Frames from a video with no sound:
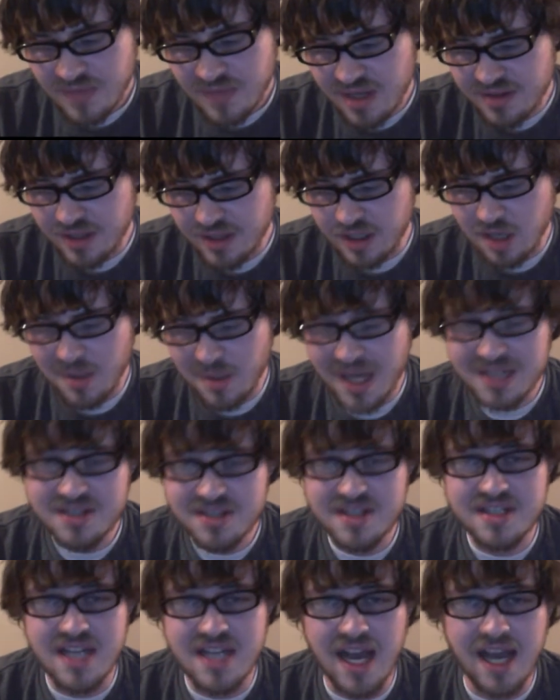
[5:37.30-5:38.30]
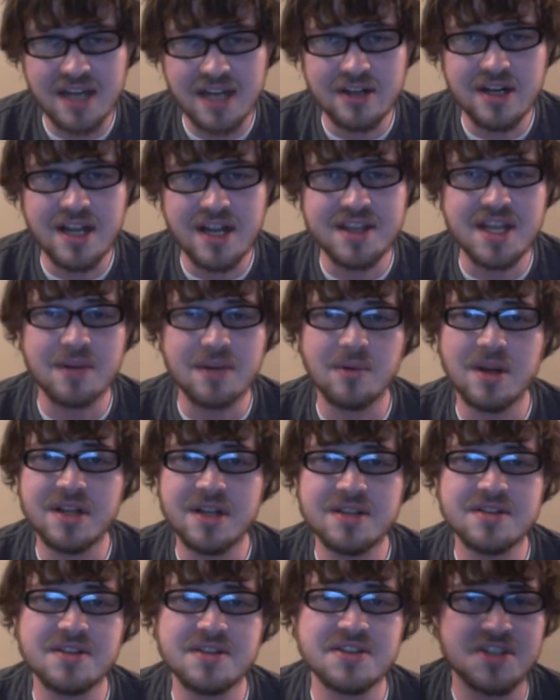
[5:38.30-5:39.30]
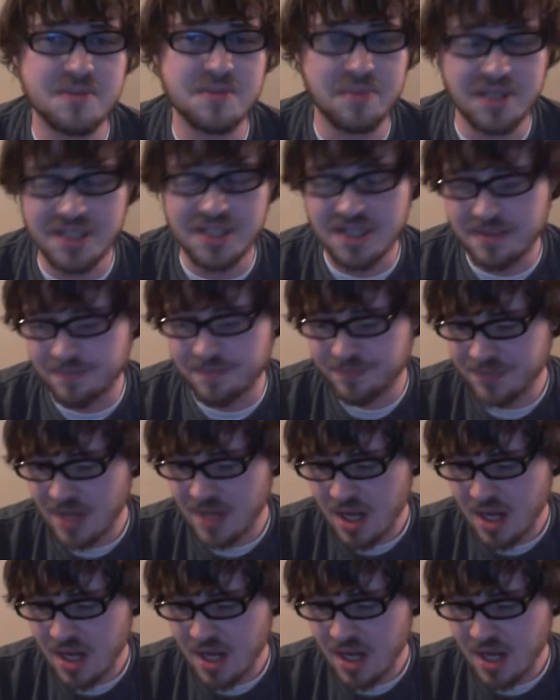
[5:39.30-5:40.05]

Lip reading: They go back to the diner, and they run into the Spleen,